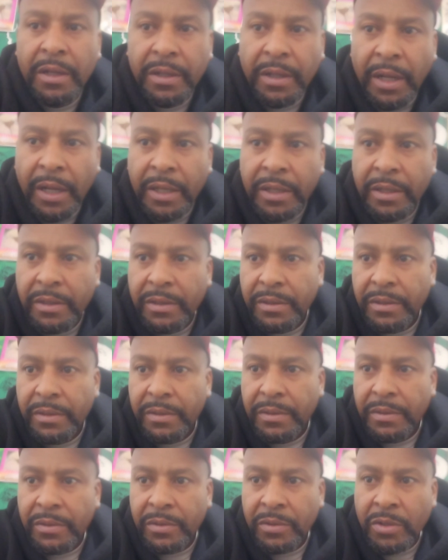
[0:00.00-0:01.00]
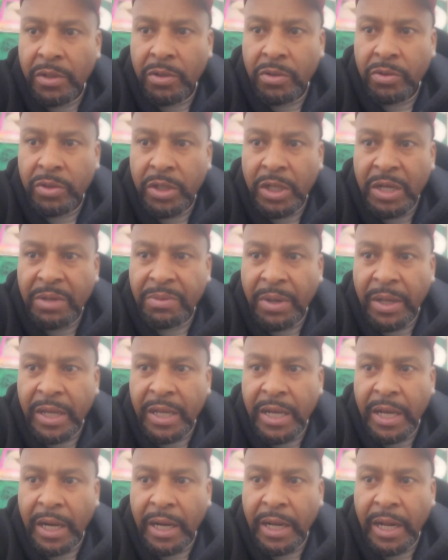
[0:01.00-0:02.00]
Like, dude seemed like
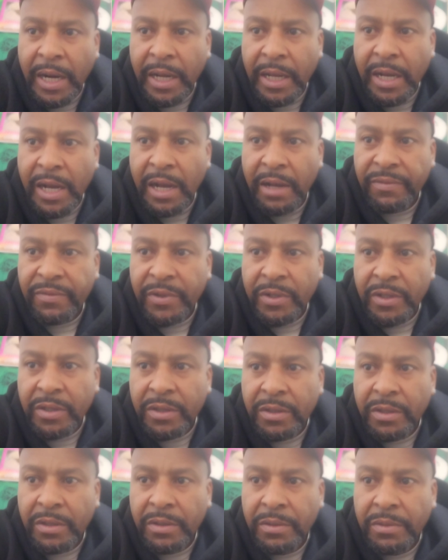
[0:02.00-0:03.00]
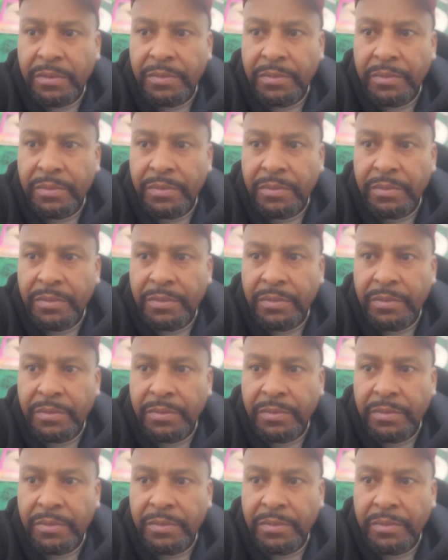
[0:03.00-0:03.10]
he got a lot of confidence.